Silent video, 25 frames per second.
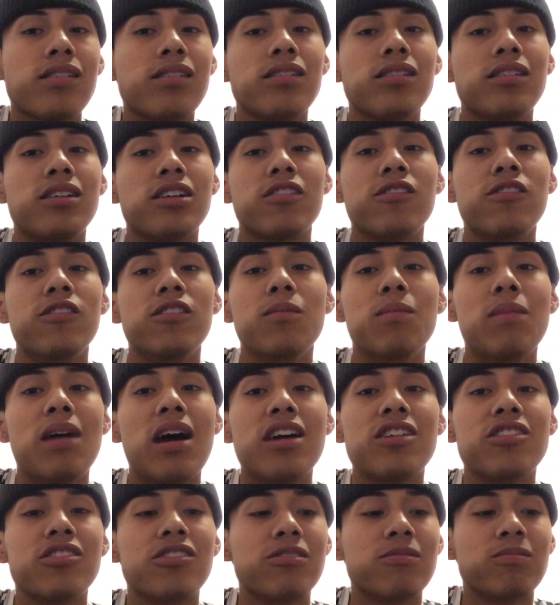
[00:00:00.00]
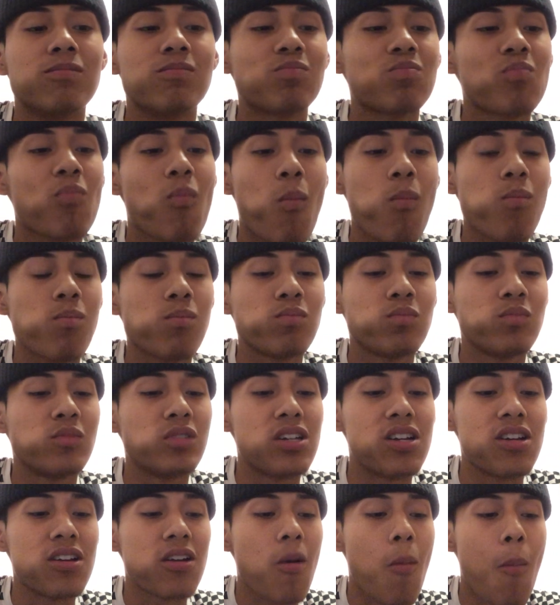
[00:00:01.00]
I couldn't imagine.
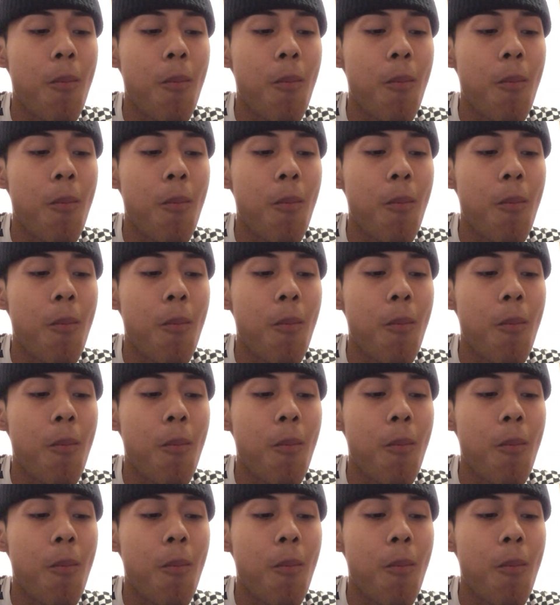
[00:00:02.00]
Like,